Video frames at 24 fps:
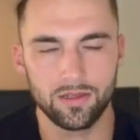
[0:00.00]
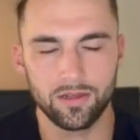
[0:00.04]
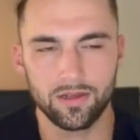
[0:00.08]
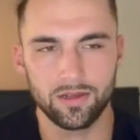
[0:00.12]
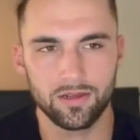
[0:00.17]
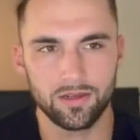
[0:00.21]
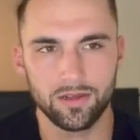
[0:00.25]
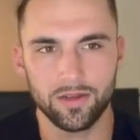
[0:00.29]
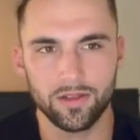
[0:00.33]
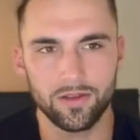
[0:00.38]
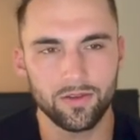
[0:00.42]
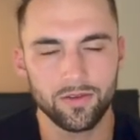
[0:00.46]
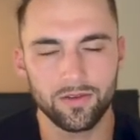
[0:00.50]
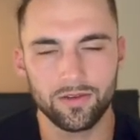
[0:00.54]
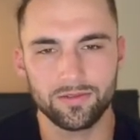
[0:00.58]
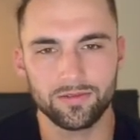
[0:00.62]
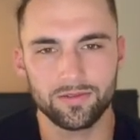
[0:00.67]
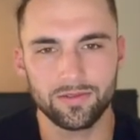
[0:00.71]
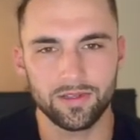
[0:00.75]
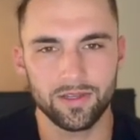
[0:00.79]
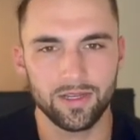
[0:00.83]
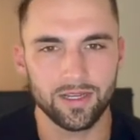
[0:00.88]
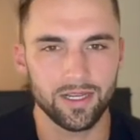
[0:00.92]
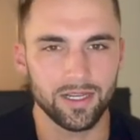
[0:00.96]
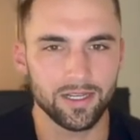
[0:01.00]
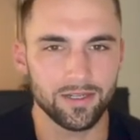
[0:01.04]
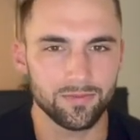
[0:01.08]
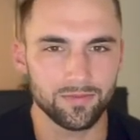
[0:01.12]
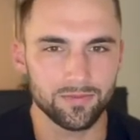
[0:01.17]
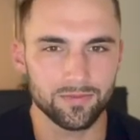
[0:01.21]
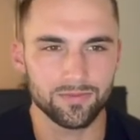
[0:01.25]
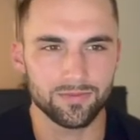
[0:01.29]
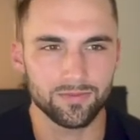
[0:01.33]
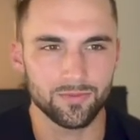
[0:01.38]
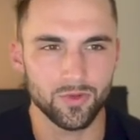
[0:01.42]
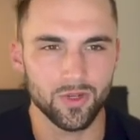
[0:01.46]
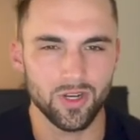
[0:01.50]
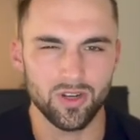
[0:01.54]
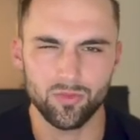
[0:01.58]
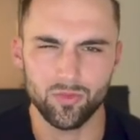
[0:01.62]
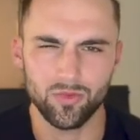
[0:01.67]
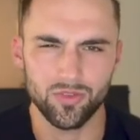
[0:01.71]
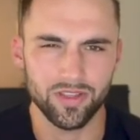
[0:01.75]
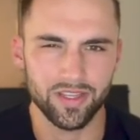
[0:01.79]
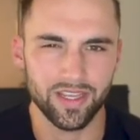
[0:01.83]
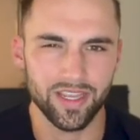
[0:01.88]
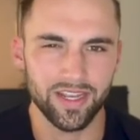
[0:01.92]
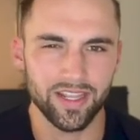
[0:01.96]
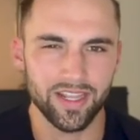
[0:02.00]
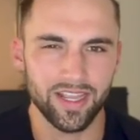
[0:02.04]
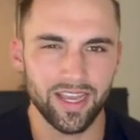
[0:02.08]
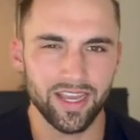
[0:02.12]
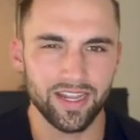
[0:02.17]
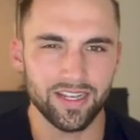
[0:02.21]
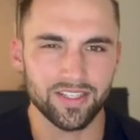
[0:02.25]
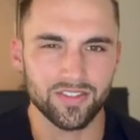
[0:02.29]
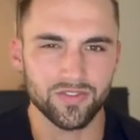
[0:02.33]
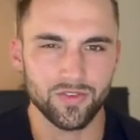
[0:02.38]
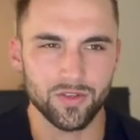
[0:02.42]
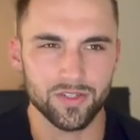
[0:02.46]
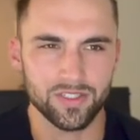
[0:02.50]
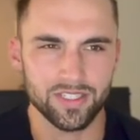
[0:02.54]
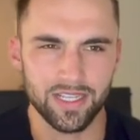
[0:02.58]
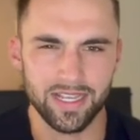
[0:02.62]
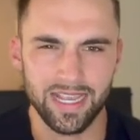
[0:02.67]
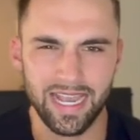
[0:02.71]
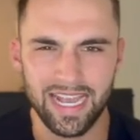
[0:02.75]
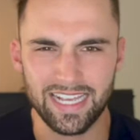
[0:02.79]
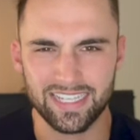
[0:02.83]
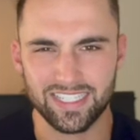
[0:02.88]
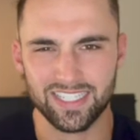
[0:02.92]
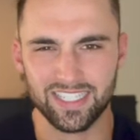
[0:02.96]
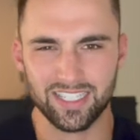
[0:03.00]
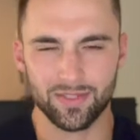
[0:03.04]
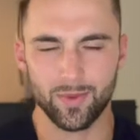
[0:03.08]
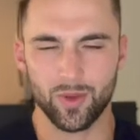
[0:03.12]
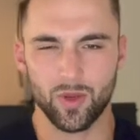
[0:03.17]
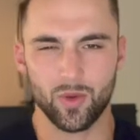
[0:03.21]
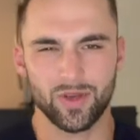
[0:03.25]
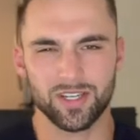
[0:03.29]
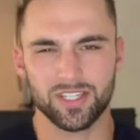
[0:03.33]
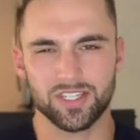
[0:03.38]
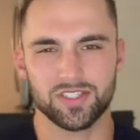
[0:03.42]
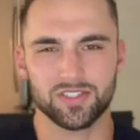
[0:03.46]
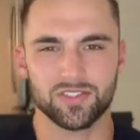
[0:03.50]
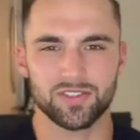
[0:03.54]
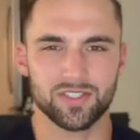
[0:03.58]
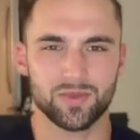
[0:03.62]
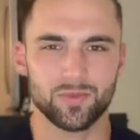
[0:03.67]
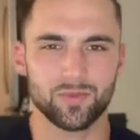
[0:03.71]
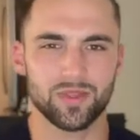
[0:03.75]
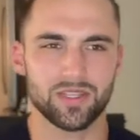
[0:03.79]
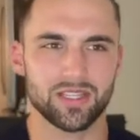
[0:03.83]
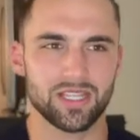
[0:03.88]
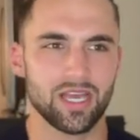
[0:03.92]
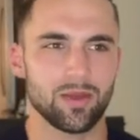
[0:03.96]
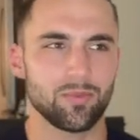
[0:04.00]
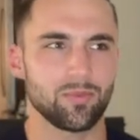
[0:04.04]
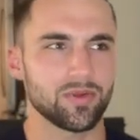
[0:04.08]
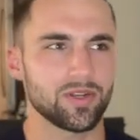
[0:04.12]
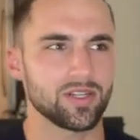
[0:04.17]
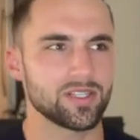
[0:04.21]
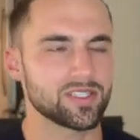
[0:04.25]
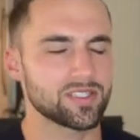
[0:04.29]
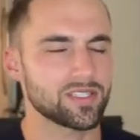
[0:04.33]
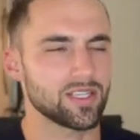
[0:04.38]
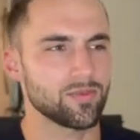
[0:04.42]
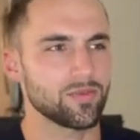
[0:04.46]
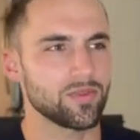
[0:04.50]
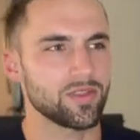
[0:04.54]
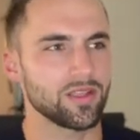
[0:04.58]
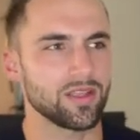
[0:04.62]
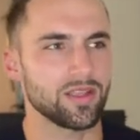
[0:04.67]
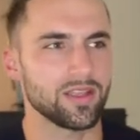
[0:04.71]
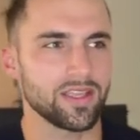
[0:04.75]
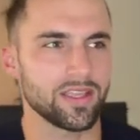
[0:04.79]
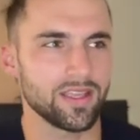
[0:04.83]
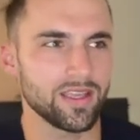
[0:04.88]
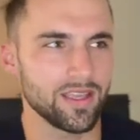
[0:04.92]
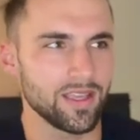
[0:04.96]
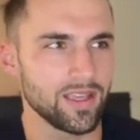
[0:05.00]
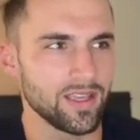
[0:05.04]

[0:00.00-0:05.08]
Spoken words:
I don't know what I'm really getting at as far as like asking them a question or something like that, but it's something like,